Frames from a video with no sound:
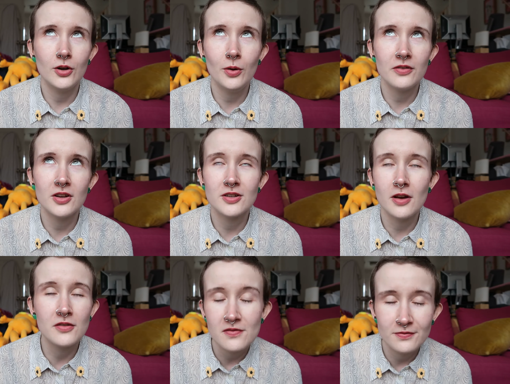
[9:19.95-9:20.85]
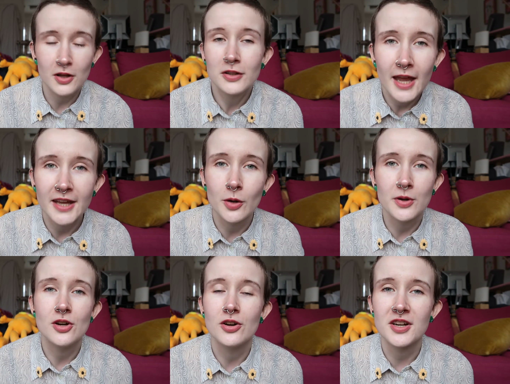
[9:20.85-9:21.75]
Who ever heard of a volcano
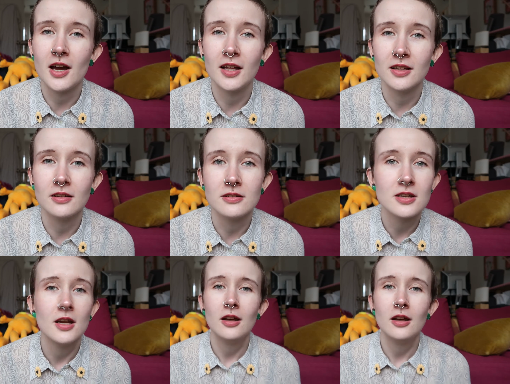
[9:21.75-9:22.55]
in Northern Ireland?